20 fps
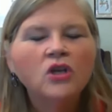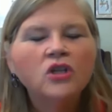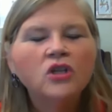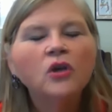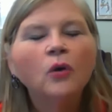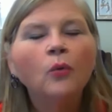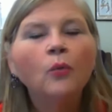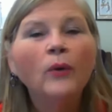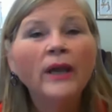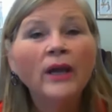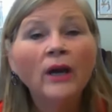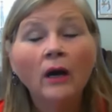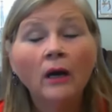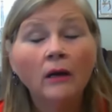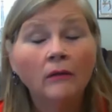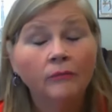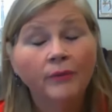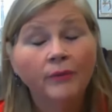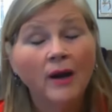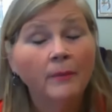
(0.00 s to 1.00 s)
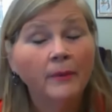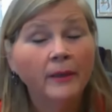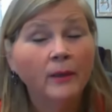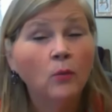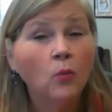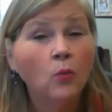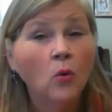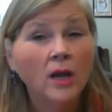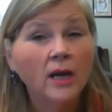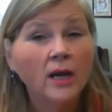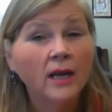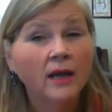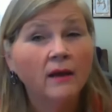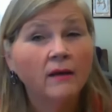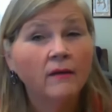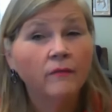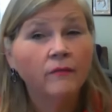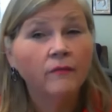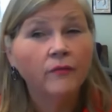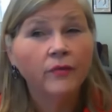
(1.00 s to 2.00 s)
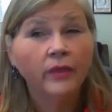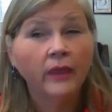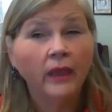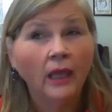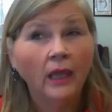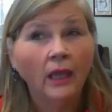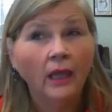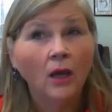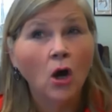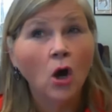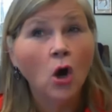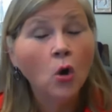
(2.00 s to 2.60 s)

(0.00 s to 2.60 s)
So we are probably one of the